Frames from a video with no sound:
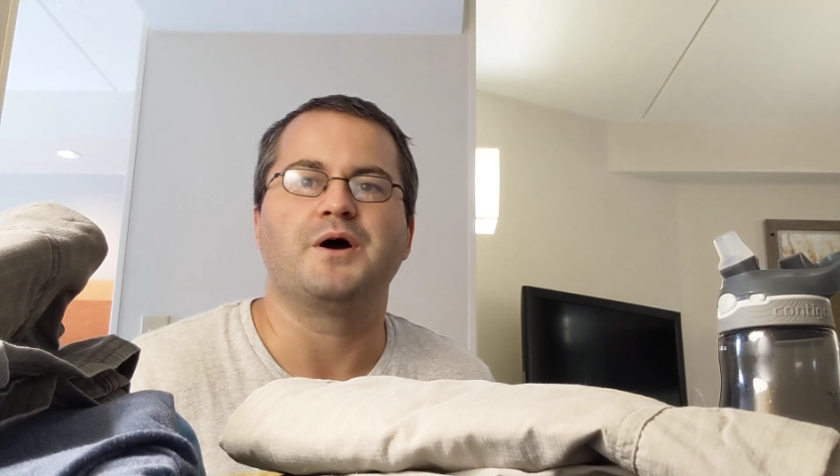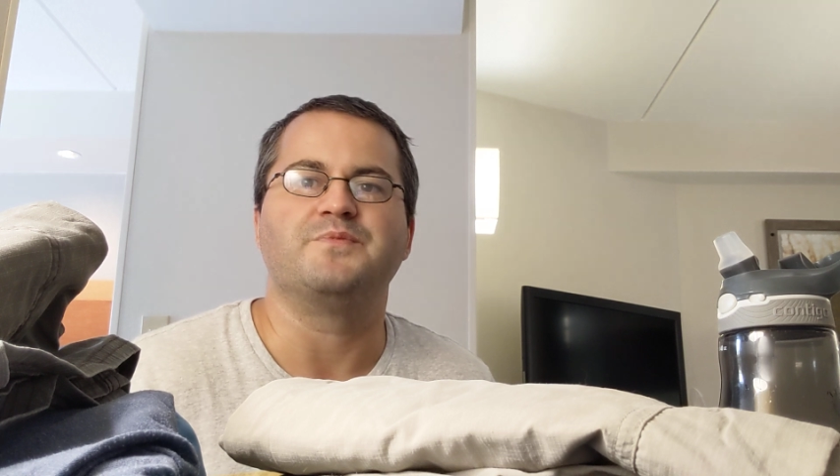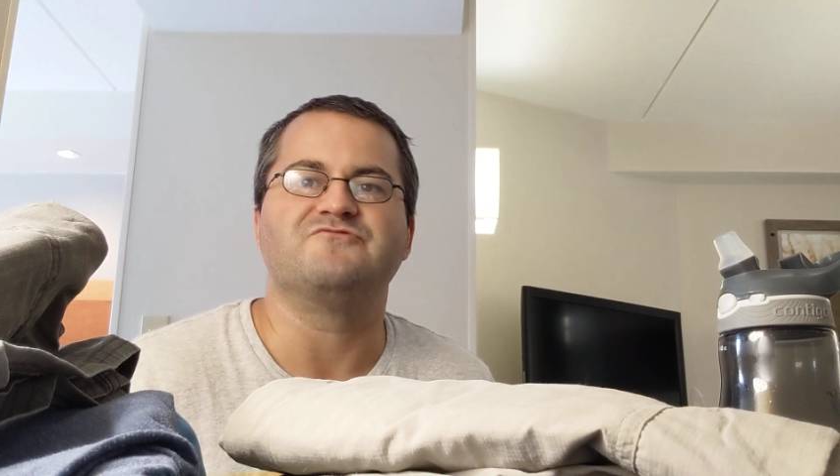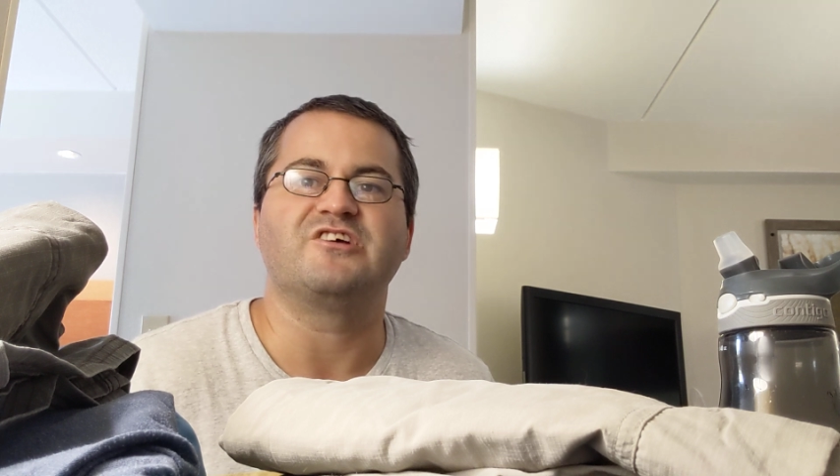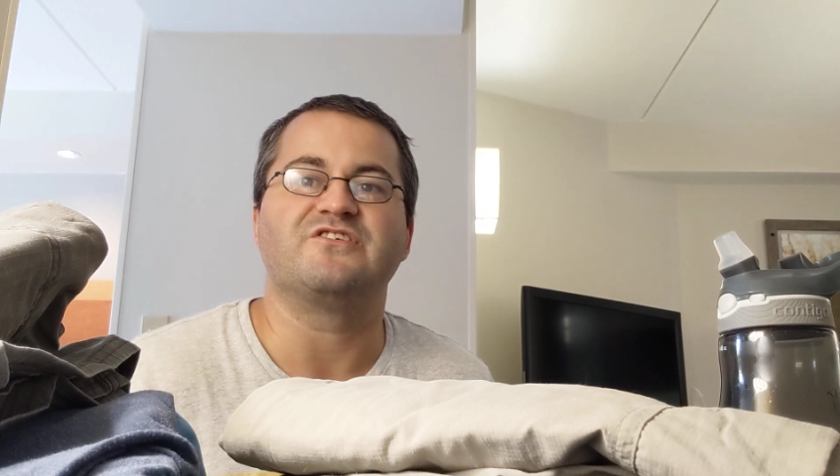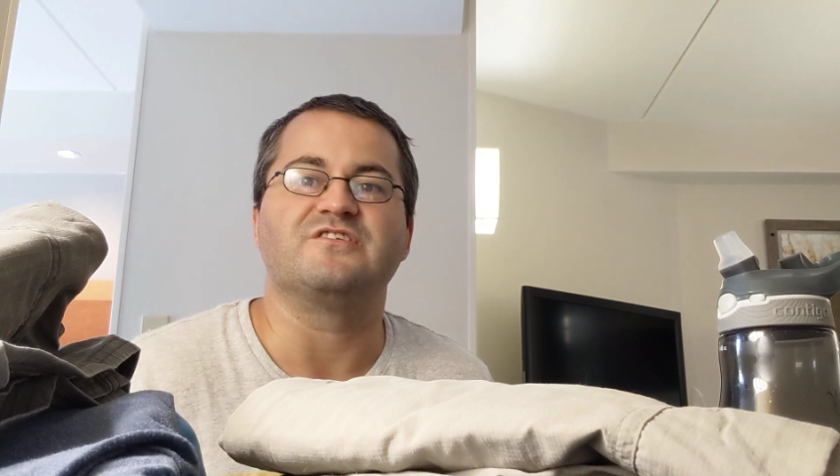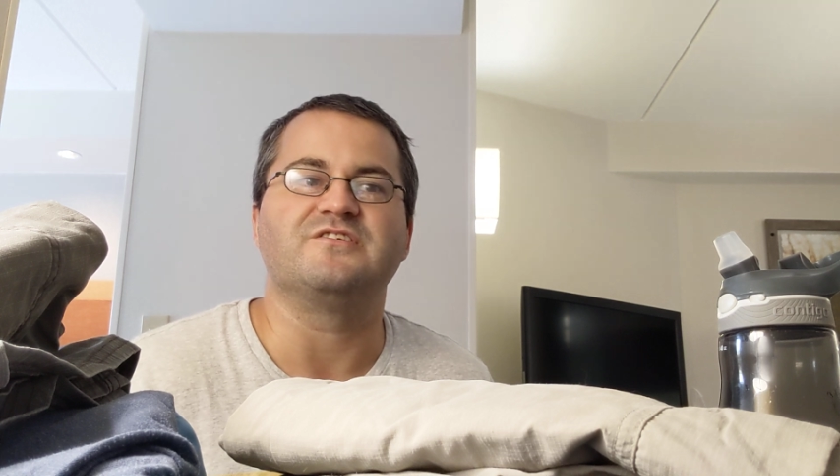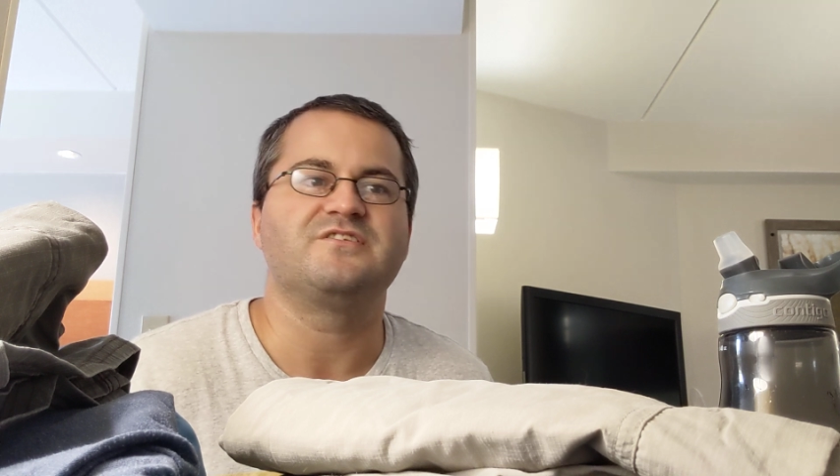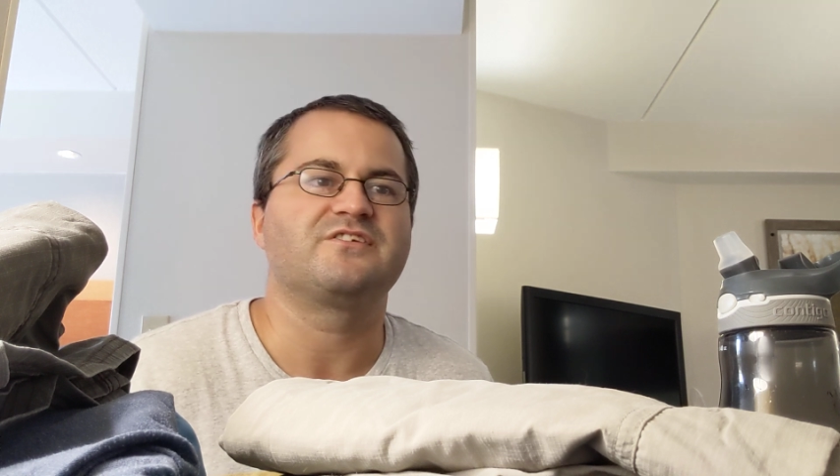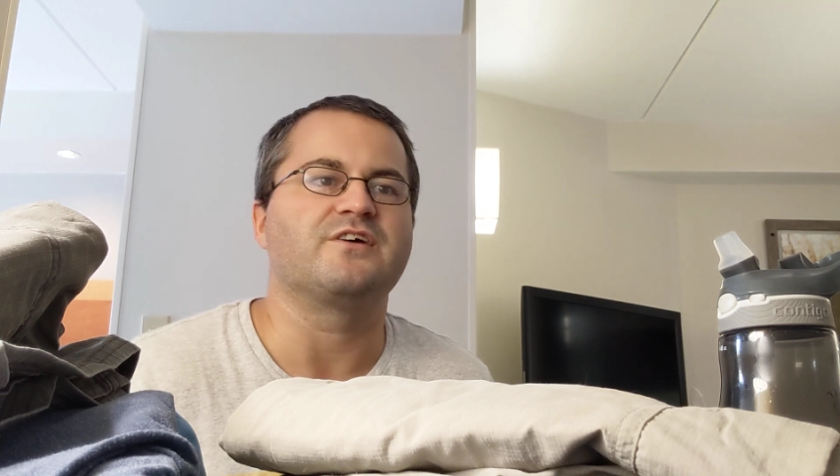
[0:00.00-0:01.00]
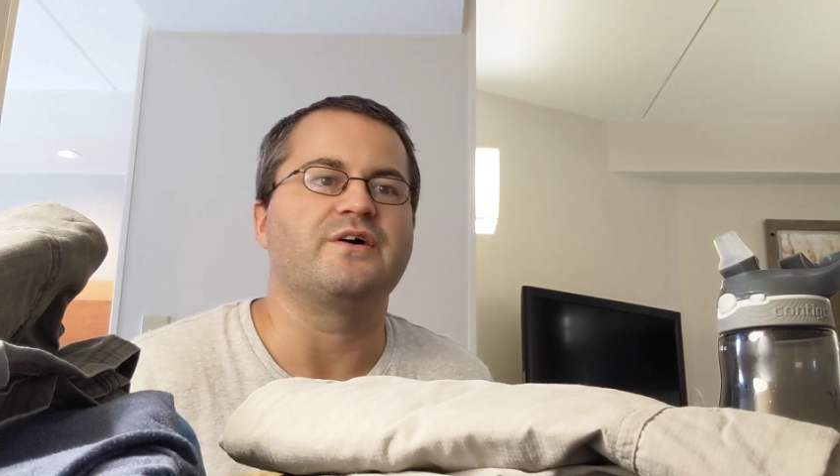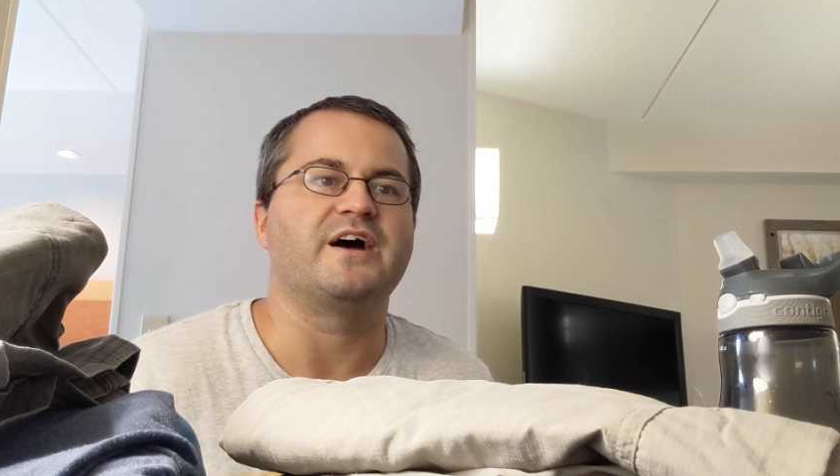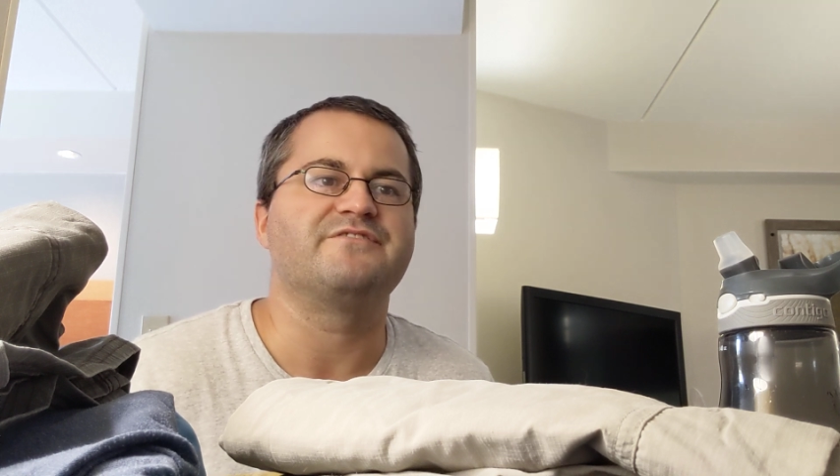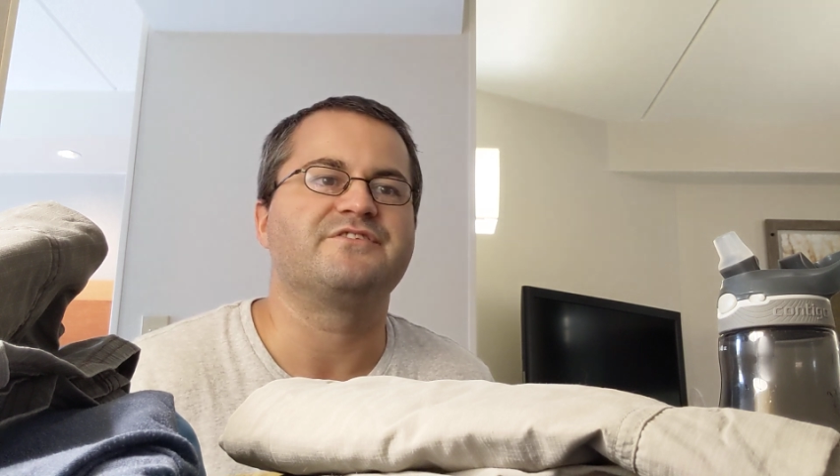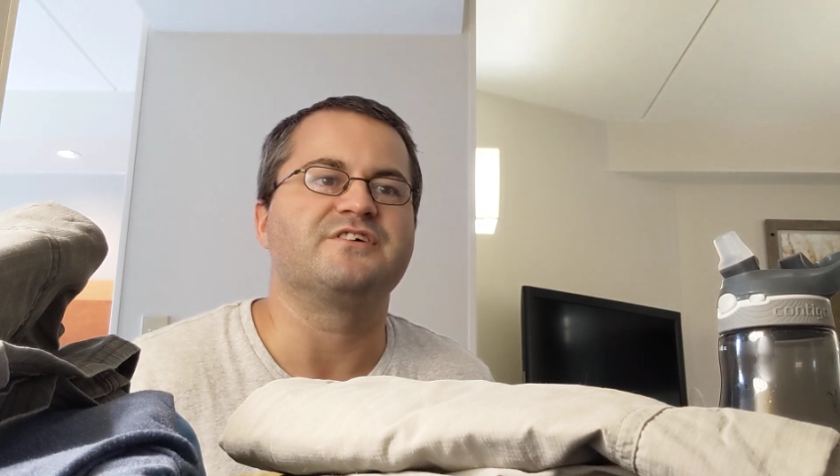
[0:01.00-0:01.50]
permanent resident, so I
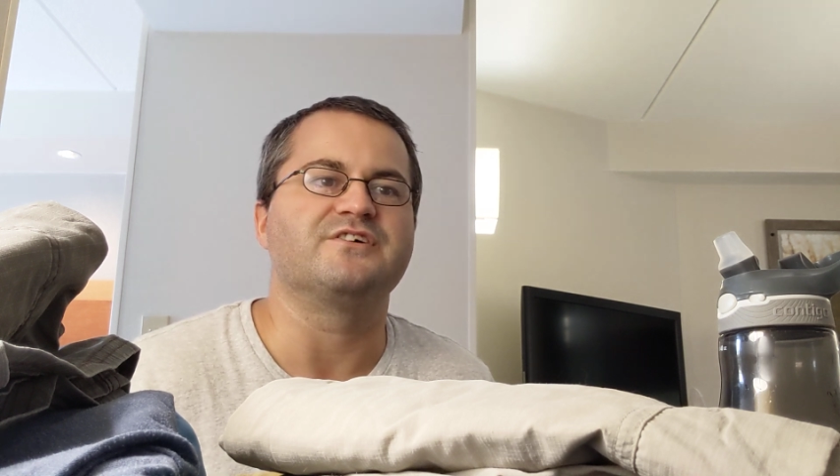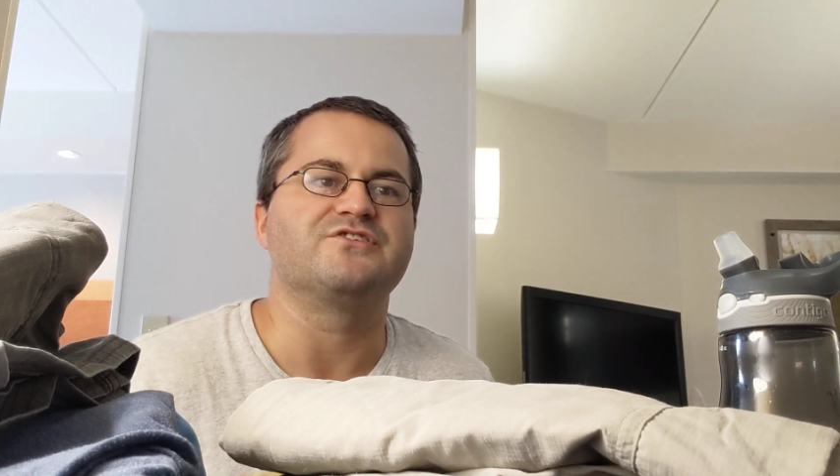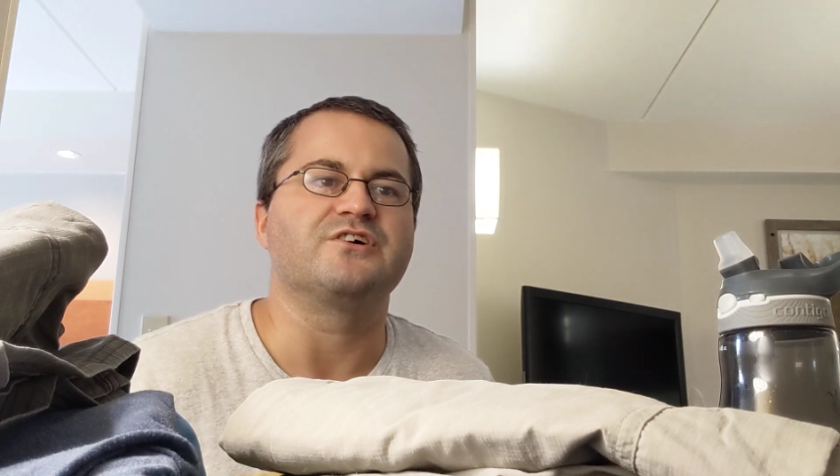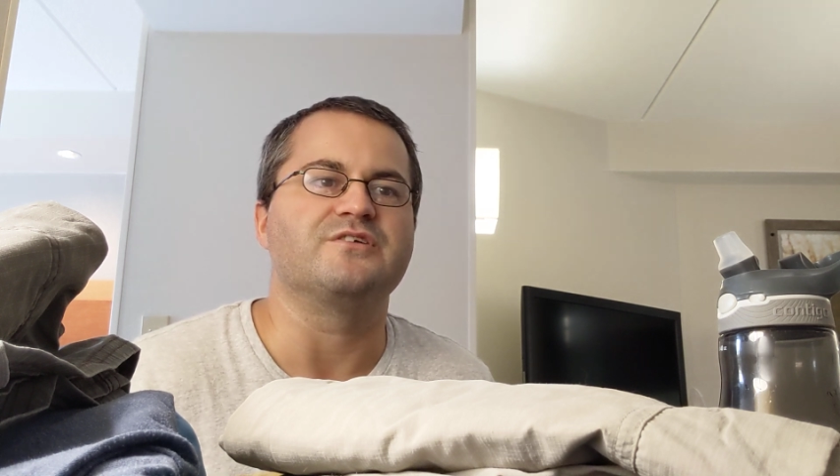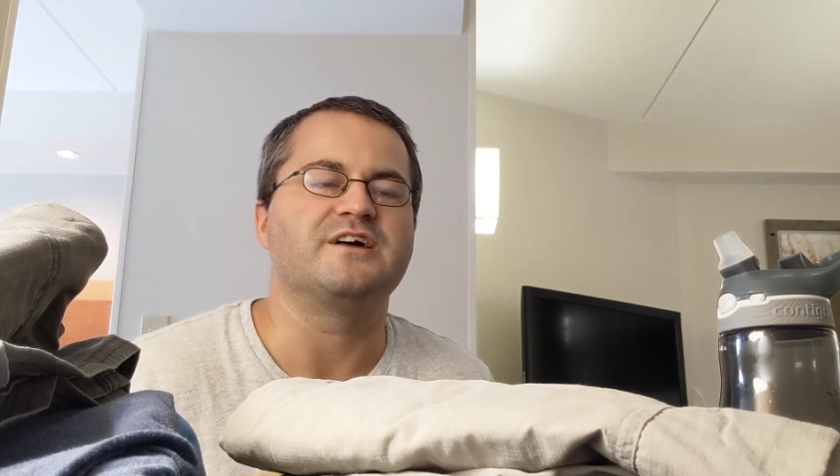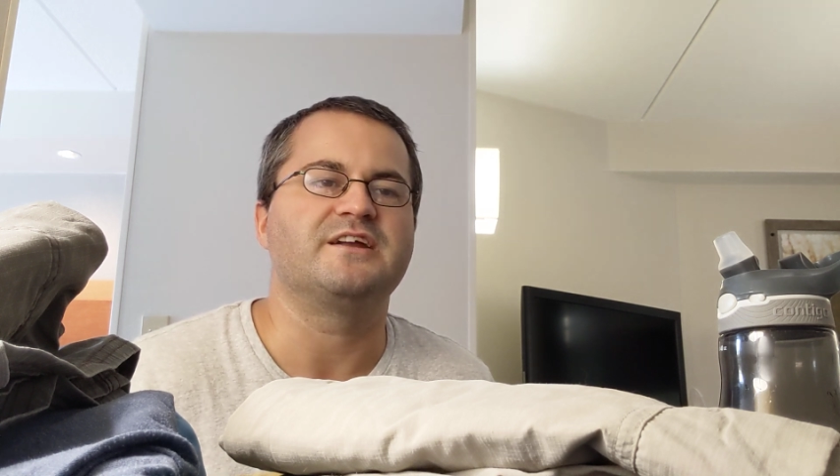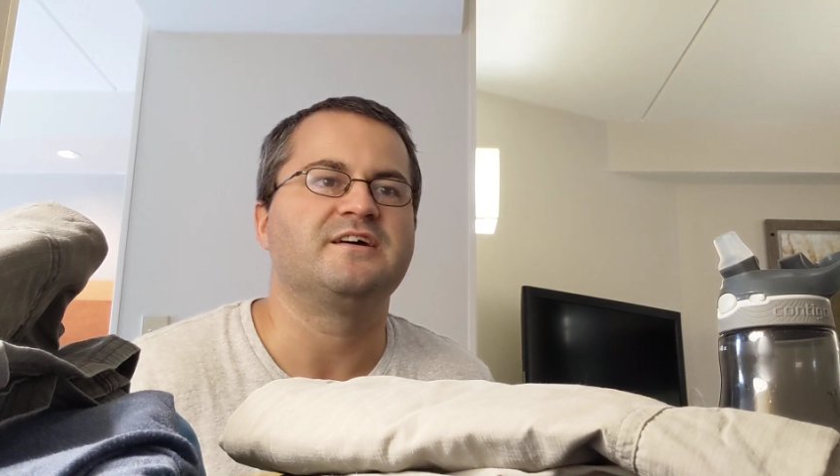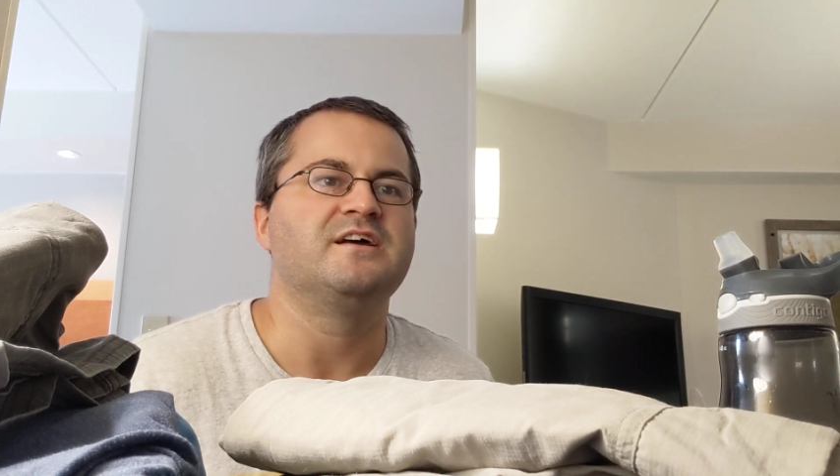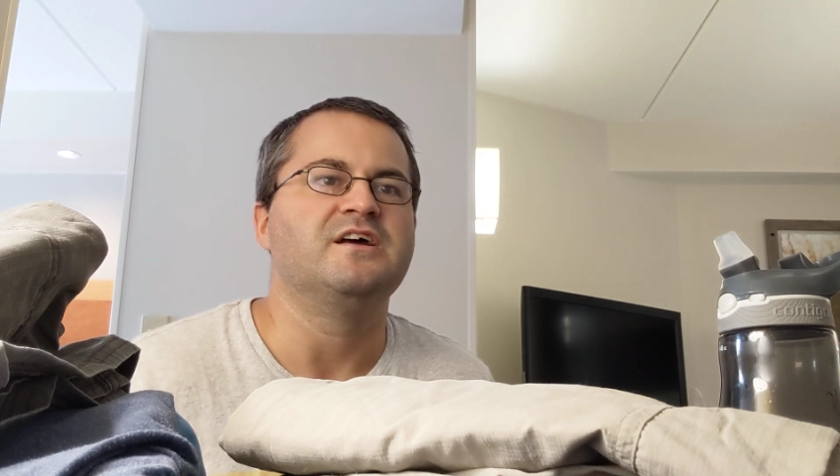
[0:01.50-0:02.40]
have to show that.